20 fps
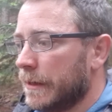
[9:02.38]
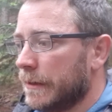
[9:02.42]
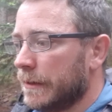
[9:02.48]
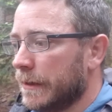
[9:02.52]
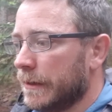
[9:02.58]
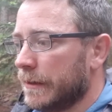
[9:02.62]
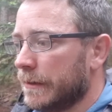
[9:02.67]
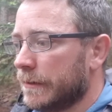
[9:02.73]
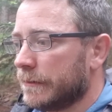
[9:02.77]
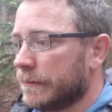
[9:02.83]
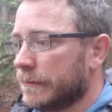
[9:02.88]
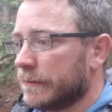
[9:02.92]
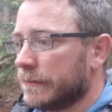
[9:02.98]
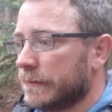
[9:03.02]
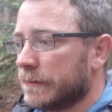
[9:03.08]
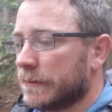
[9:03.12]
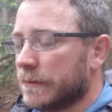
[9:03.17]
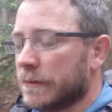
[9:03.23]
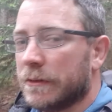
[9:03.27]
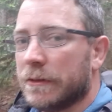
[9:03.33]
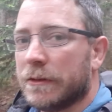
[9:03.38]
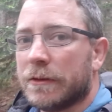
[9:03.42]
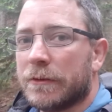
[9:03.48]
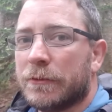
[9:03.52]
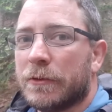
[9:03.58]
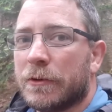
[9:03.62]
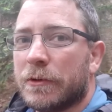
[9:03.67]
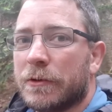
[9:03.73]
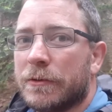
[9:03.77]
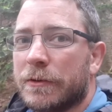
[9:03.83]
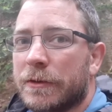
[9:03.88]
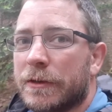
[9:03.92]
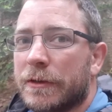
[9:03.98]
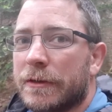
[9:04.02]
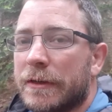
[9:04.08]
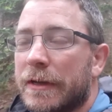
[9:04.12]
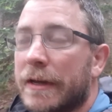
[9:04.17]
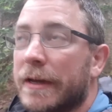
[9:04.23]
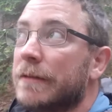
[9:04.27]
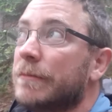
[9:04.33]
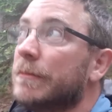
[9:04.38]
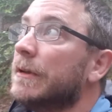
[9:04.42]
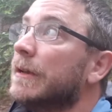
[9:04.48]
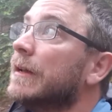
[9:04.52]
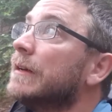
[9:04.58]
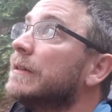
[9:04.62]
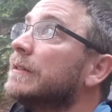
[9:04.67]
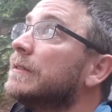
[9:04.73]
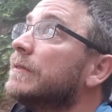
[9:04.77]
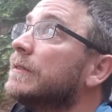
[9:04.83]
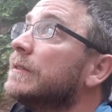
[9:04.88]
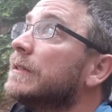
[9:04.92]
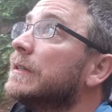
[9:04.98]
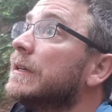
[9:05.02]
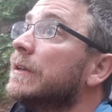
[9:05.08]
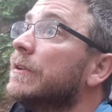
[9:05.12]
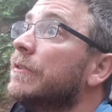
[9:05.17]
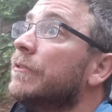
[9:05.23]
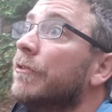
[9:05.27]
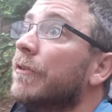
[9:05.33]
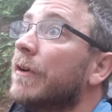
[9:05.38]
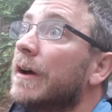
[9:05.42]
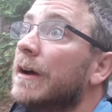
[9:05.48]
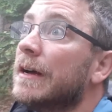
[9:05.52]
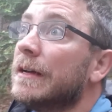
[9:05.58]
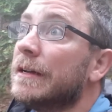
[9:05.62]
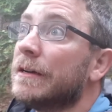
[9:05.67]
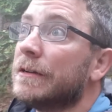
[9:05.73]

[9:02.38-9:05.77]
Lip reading: Yeah, so looking forward to a good day. It'd be nice if it stayed dry.